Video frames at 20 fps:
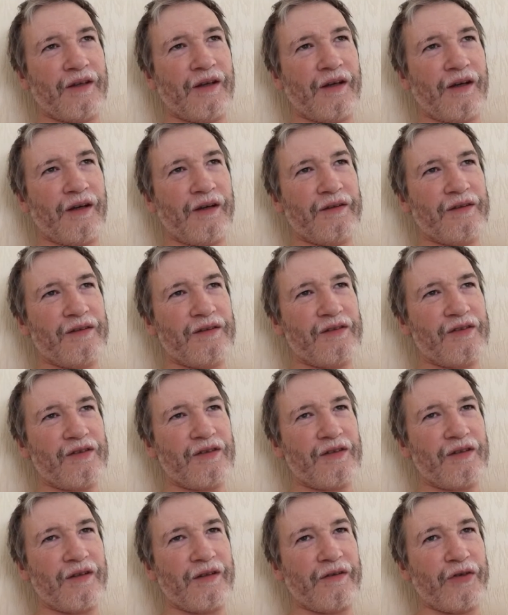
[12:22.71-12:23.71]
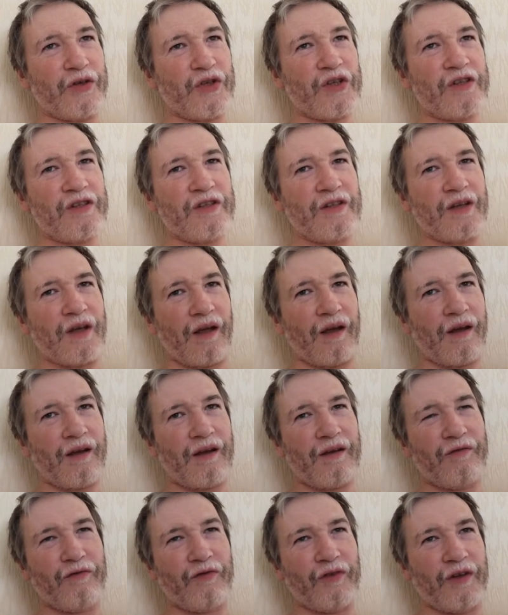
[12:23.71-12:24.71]
gardens are a
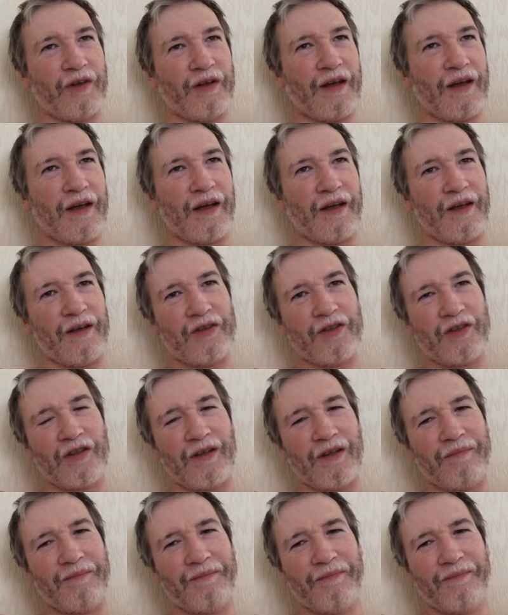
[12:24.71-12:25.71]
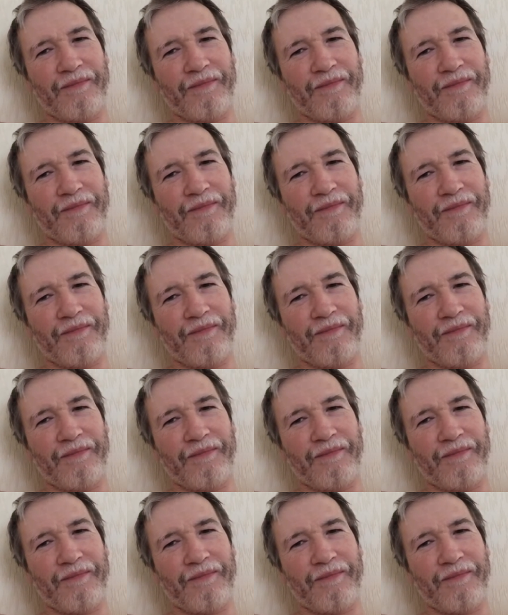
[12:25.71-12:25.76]
sink for their energy